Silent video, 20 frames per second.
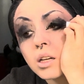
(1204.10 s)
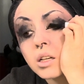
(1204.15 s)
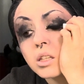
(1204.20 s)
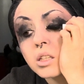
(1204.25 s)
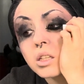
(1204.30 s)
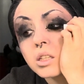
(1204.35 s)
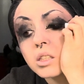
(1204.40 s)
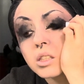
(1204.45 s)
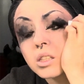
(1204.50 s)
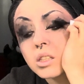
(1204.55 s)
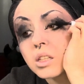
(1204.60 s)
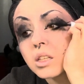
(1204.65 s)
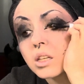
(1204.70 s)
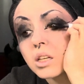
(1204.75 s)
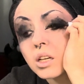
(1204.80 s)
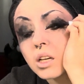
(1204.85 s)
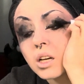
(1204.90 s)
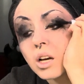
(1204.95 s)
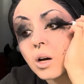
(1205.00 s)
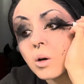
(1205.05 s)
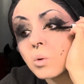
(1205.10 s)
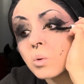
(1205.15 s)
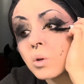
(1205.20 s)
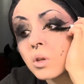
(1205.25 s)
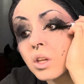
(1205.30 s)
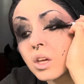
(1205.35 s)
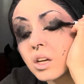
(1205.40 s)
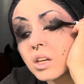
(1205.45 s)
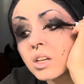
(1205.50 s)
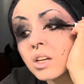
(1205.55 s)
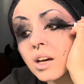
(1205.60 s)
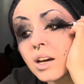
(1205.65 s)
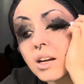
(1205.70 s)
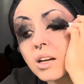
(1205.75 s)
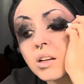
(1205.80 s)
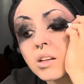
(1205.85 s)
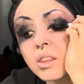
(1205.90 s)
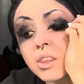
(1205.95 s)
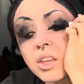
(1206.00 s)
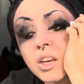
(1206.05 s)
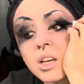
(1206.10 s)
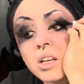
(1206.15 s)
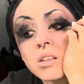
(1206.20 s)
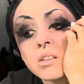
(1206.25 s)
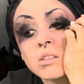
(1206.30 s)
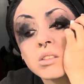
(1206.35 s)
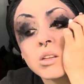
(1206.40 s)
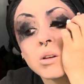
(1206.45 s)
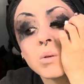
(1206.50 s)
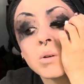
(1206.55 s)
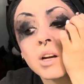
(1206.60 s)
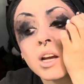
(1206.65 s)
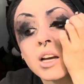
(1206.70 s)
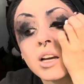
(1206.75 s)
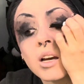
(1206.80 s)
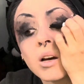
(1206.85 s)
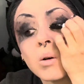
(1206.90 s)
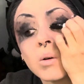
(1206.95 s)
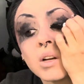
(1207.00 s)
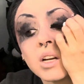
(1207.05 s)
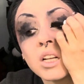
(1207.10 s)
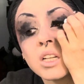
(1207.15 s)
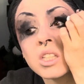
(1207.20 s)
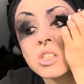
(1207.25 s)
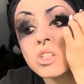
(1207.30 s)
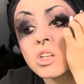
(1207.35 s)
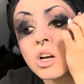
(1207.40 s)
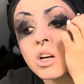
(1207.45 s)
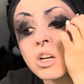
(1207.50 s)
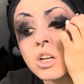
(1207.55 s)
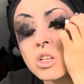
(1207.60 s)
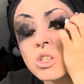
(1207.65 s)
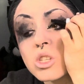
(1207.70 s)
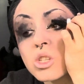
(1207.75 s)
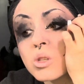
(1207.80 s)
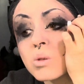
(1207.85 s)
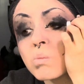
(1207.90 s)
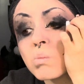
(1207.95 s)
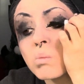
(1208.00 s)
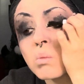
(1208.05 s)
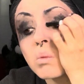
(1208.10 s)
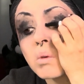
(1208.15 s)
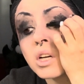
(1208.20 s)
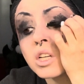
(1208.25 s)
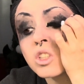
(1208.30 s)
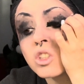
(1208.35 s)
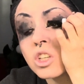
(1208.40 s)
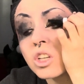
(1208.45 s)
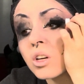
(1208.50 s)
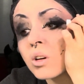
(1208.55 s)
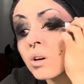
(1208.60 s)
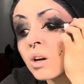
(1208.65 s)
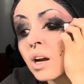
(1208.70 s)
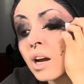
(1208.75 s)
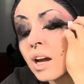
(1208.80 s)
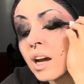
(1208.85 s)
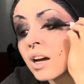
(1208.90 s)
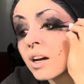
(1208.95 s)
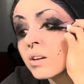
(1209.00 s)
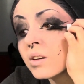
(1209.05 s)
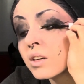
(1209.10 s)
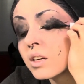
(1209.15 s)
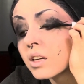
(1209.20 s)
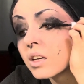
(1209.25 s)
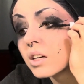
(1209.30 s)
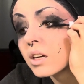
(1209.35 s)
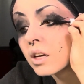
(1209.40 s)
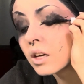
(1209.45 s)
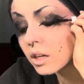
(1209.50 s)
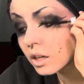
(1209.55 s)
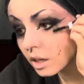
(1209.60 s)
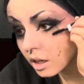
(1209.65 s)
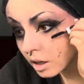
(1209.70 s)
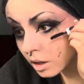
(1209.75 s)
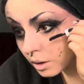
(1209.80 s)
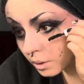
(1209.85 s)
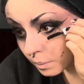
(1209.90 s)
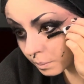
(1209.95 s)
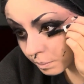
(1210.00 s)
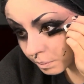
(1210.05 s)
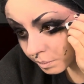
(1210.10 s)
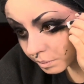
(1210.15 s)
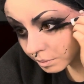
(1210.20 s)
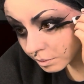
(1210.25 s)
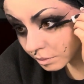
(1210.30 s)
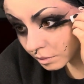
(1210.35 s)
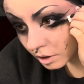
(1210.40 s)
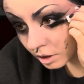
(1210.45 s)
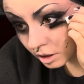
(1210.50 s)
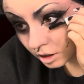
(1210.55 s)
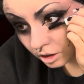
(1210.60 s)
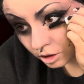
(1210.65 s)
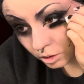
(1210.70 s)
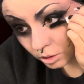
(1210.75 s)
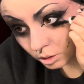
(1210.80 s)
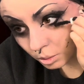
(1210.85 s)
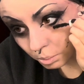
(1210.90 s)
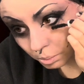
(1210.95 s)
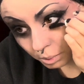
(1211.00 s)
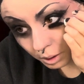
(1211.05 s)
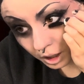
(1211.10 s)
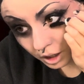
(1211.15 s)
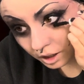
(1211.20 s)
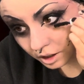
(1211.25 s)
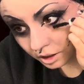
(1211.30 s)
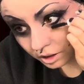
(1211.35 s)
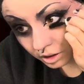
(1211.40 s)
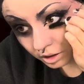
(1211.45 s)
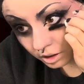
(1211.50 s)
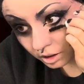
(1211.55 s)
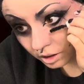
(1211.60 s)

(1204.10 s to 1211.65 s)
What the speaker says: Just coat the entire thing so when I go in and start smudging around, I'm going to do the bottom.